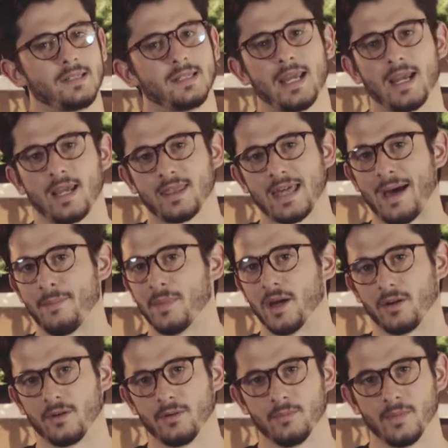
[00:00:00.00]
Take that,
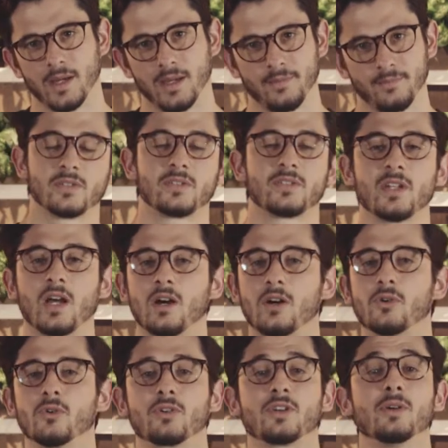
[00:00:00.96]
Michael Bay.
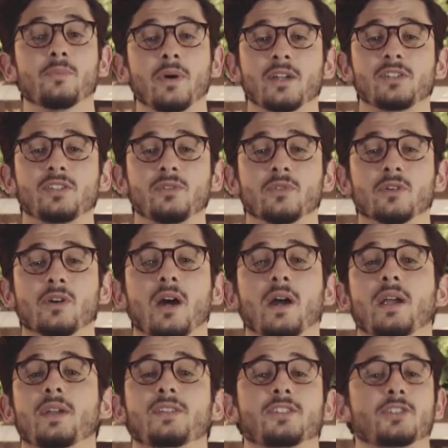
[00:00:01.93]
So, combustion
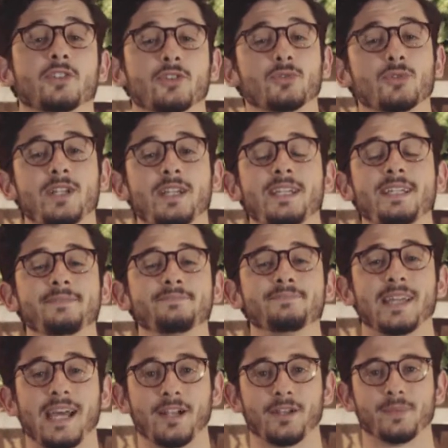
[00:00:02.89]
requires 3
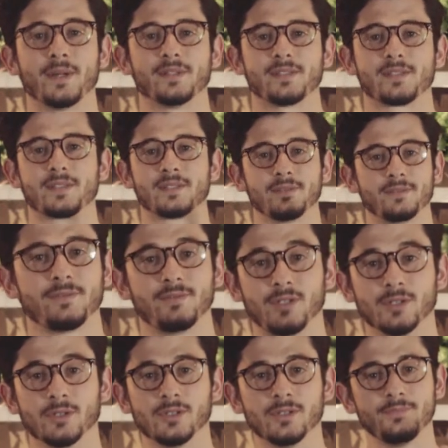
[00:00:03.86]
elements:
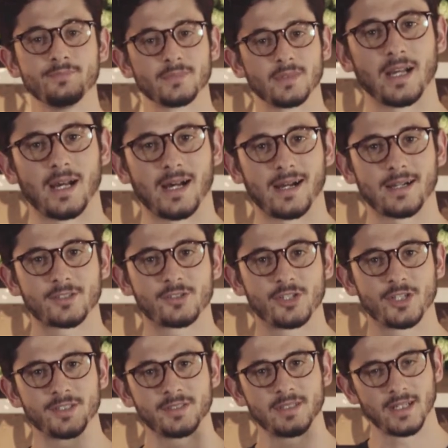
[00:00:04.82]
fuel,
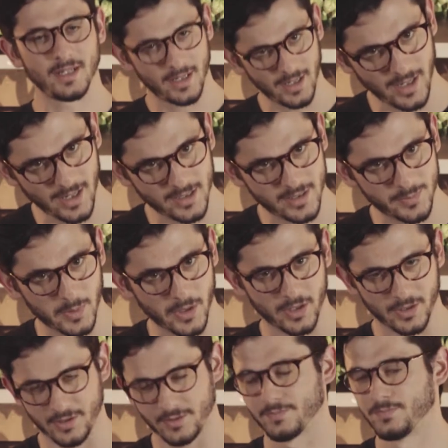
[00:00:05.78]
oxygen, and
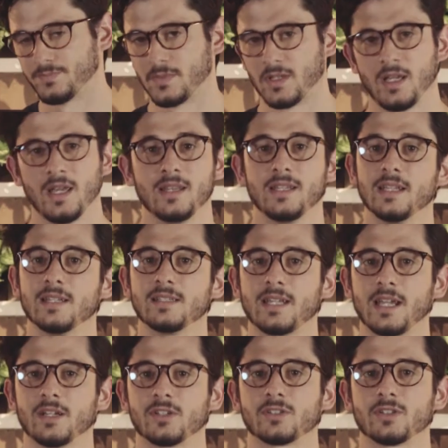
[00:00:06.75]
spark. The
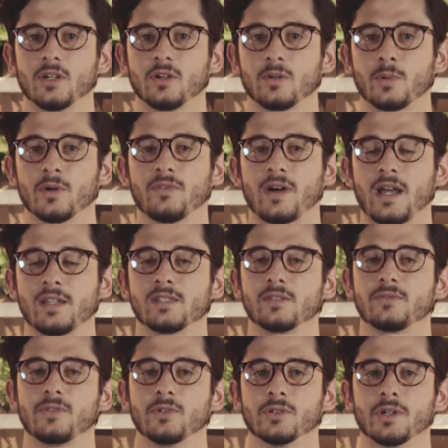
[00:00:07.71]
intake stroke provides the
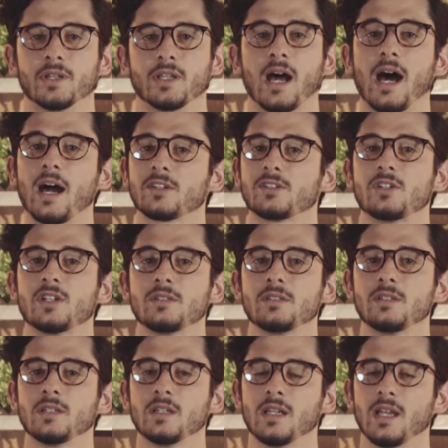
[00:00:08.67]
fuel and the oxygen,
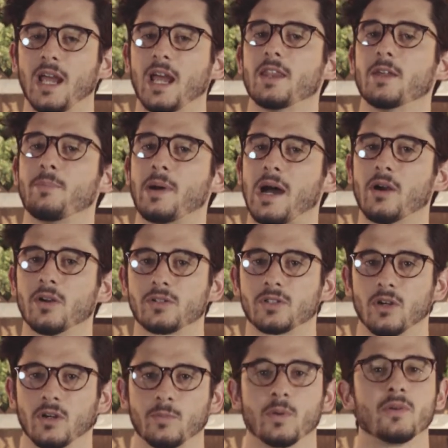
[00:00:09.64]
and the power
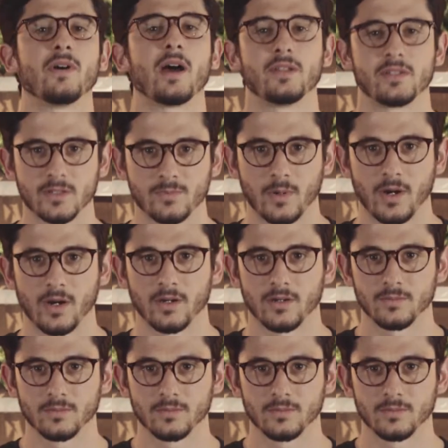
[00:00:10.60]
stroke provides the spark.